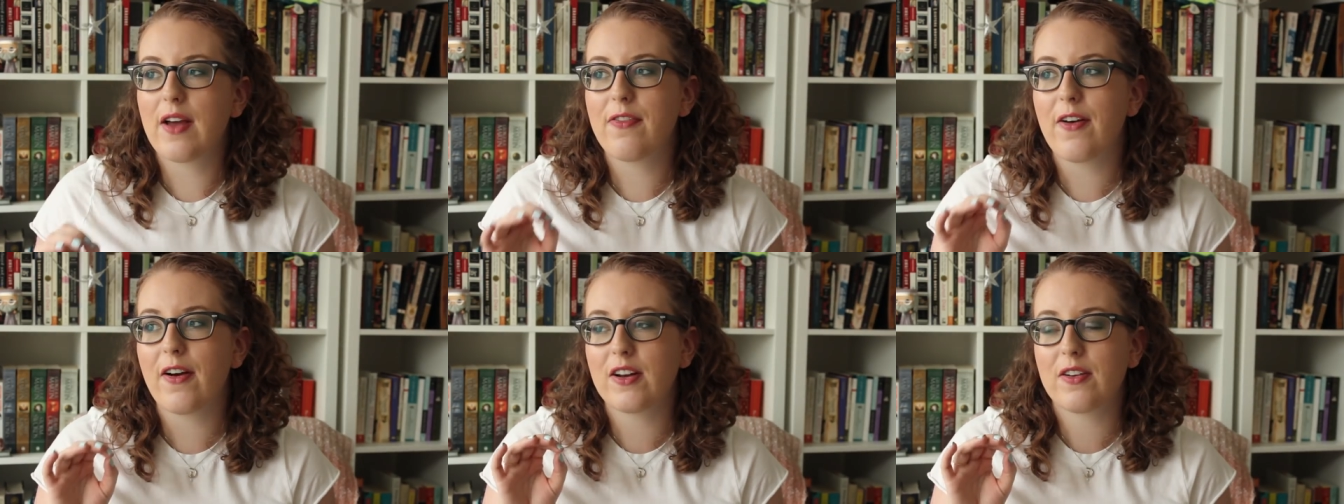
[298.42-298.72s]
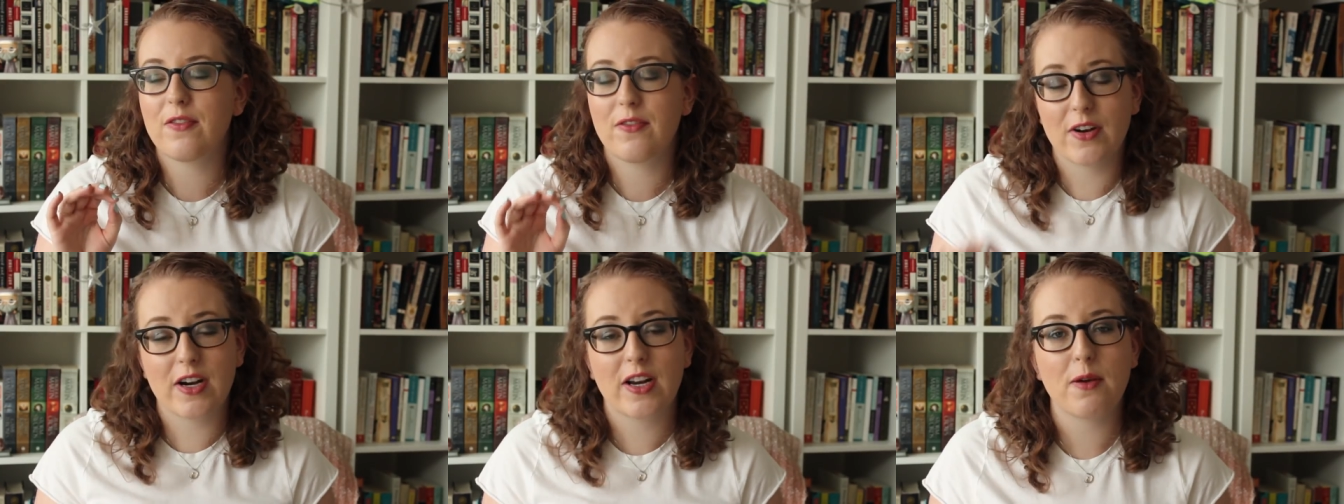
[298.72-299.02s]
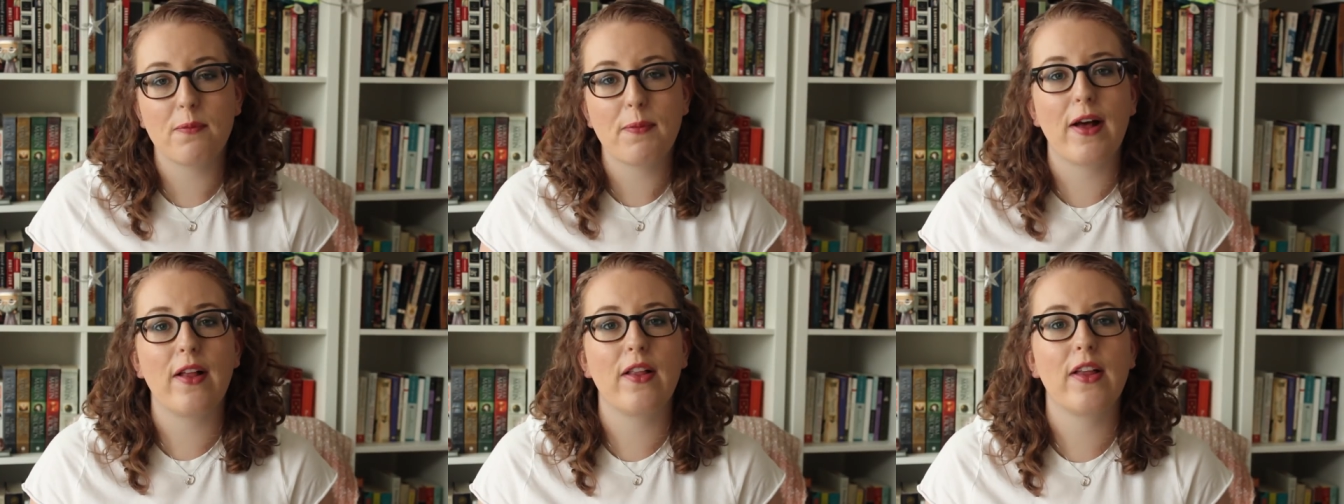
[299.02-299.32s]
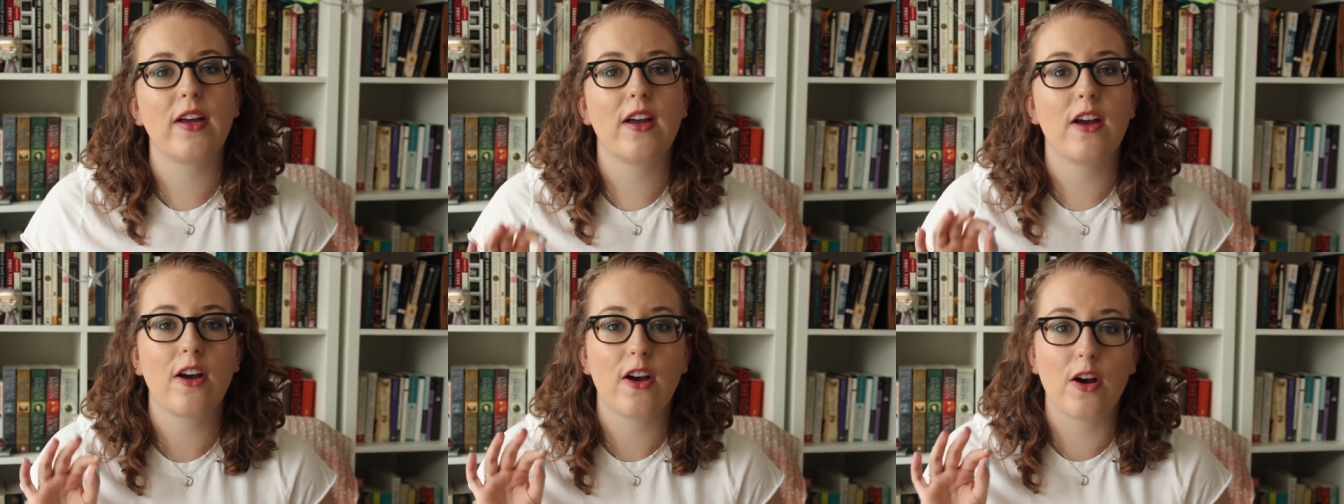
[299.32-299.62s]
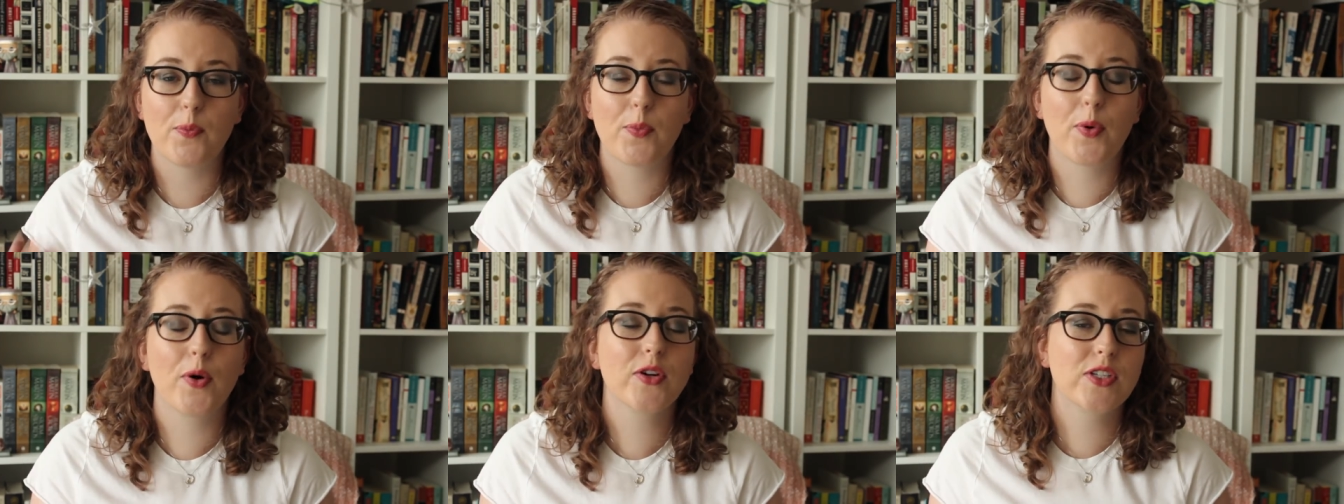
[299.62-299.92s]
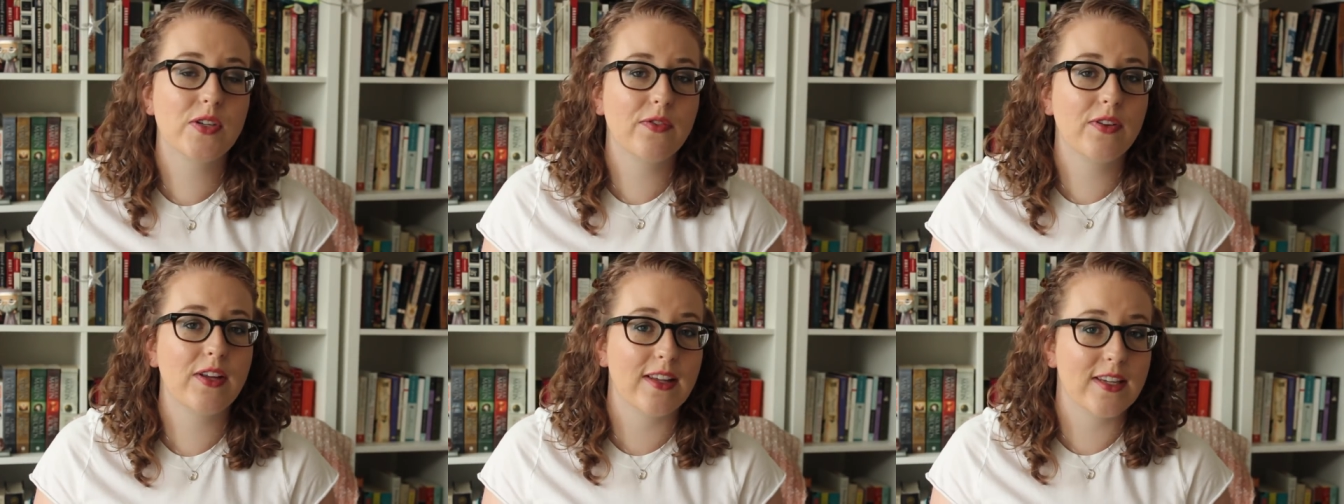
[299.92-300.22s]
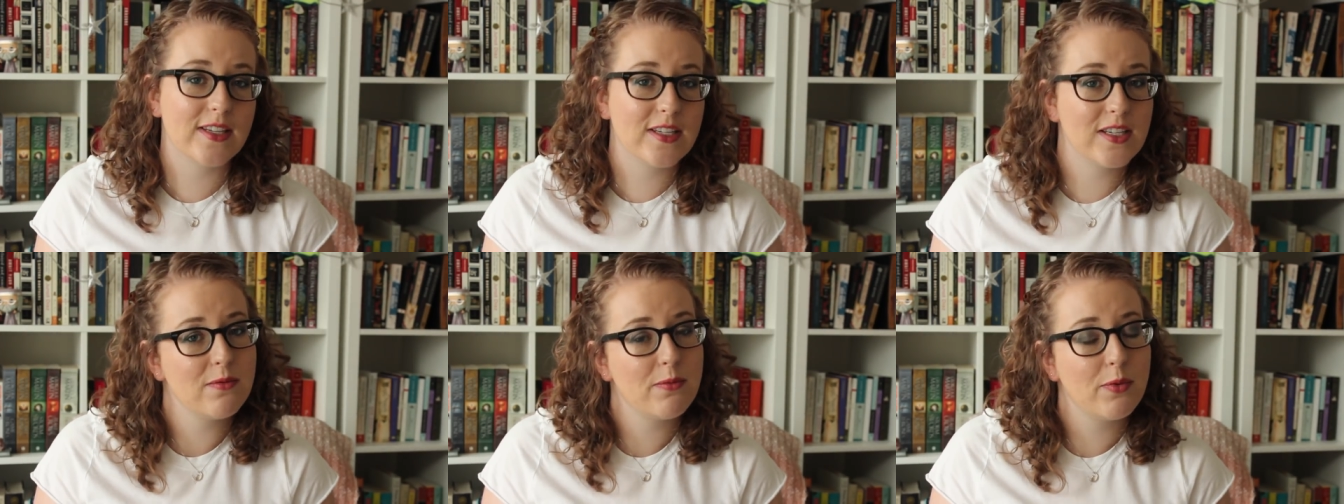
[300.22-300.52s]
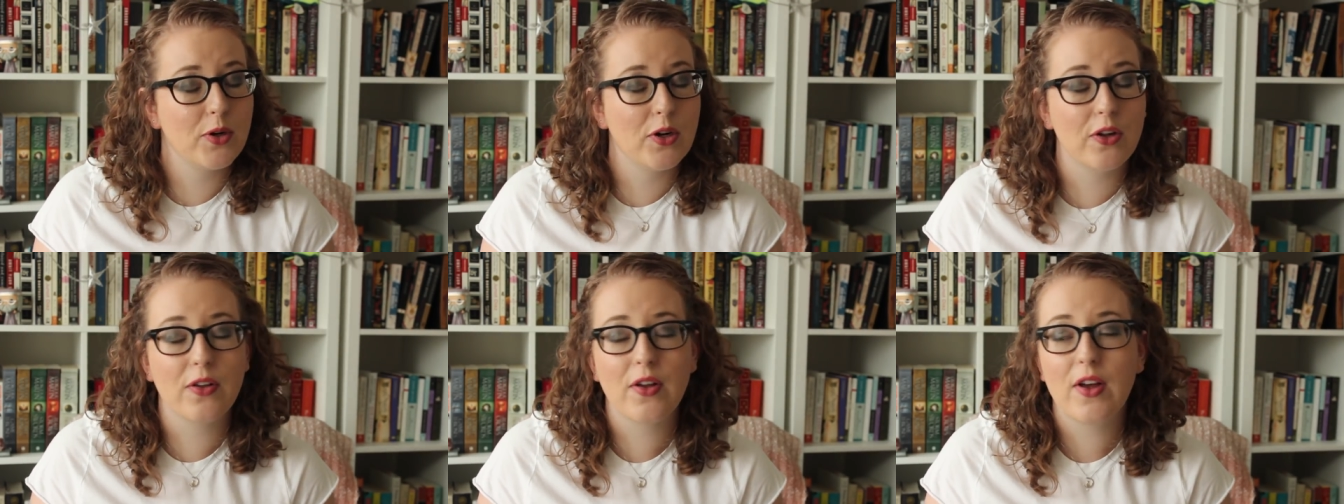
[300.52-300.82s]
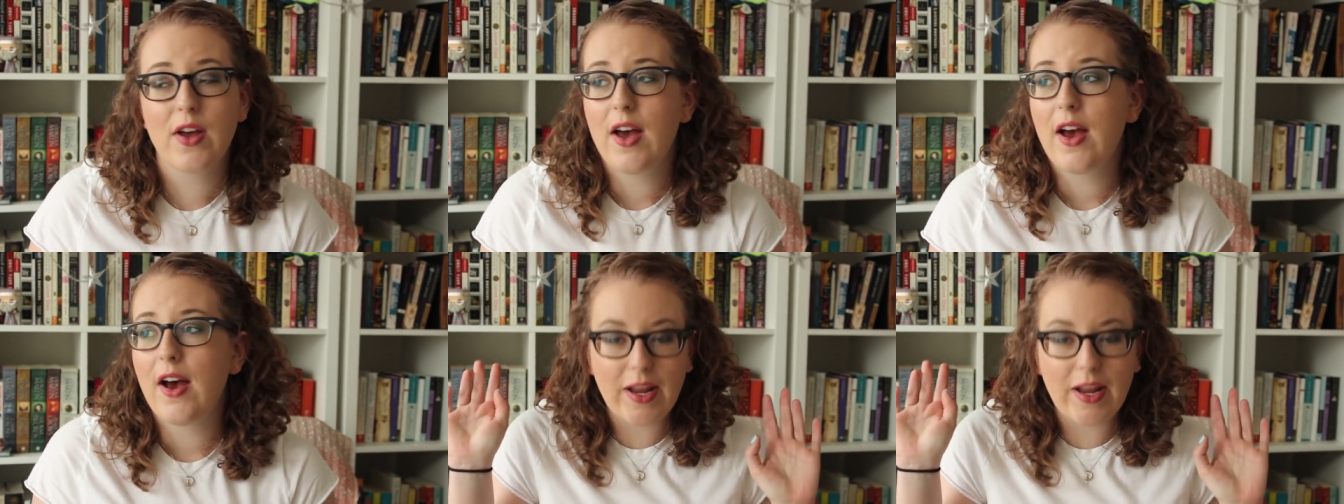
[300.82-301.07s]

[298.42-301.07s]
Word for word: I found it very compelling, compulsively listenable.